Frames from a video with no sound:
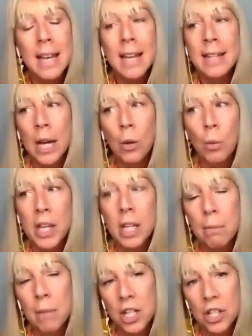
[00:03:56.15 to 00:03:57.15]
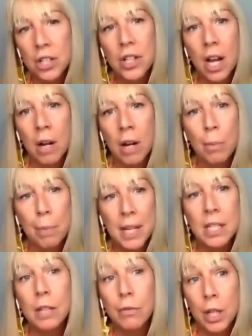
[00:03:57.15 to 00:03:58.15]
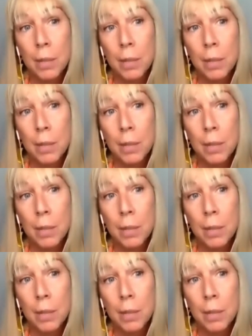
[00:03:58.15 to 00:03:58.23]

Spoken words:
Now, we commissioned a piece of